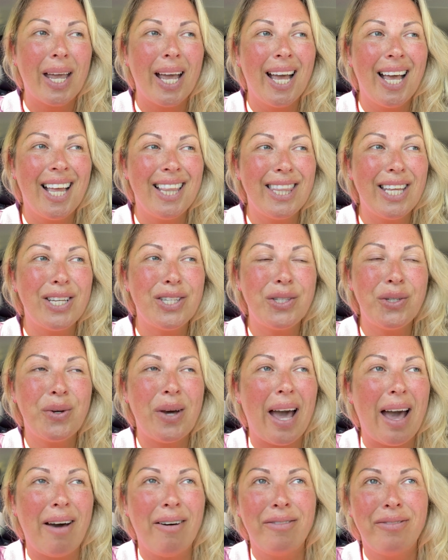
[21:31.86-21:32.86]
unless
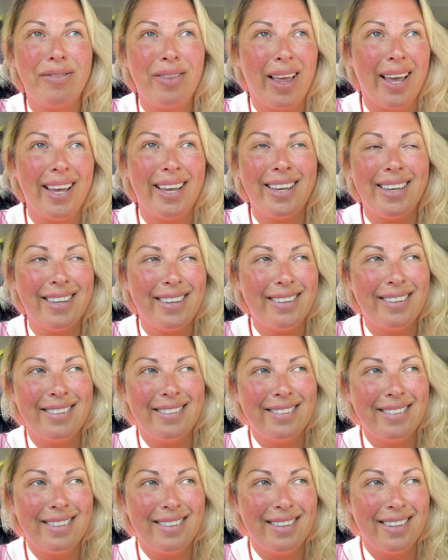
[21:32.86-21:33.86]
you have, like
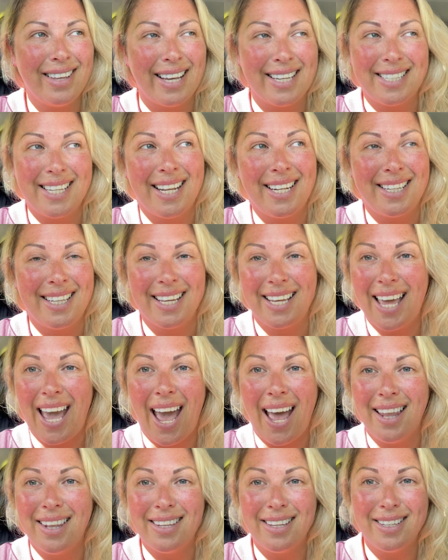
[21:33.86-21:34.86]
I said, the
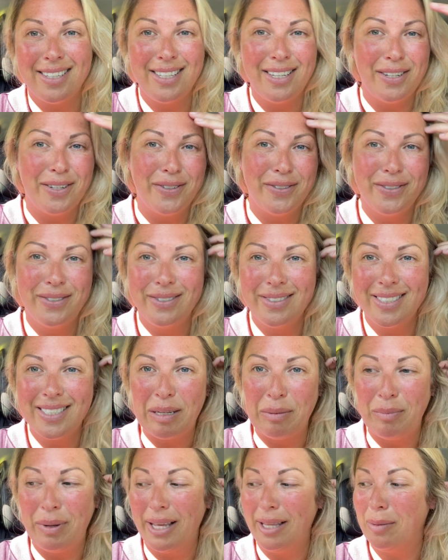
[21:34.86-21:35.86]
cat that, you know,
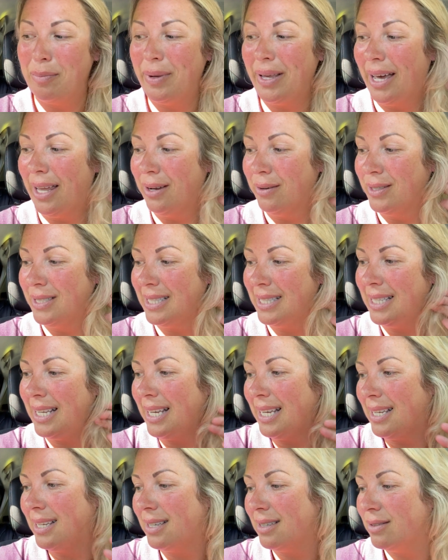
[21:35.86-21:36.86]
can play the piano and
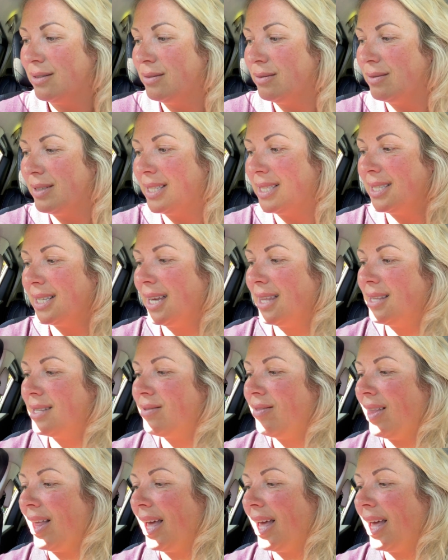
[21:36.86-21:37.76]
sing. Let's get this fly